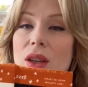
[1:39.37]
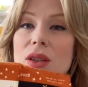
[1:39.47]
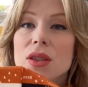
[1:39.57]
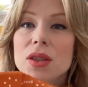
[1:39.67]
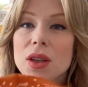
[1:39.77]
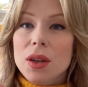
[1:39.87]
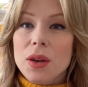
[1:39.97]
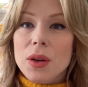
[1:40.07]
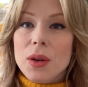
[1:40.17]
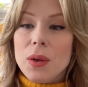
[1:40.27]

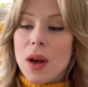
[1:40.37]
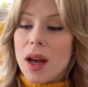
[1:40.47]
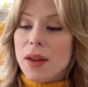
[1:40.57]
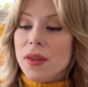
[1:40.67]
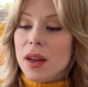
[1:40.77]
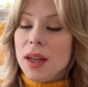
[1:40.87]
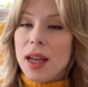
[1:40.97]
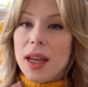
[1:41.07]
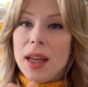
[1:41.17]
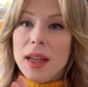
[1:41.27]
So I've gone
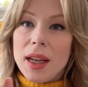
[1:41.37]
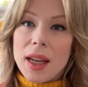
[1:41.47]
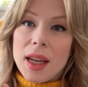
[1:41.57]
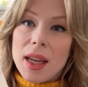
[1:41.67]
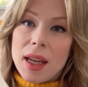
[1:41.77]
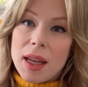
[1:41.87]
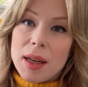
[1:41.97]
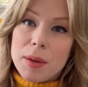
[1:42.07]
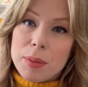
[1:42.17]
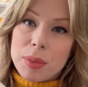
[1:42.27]
ahead and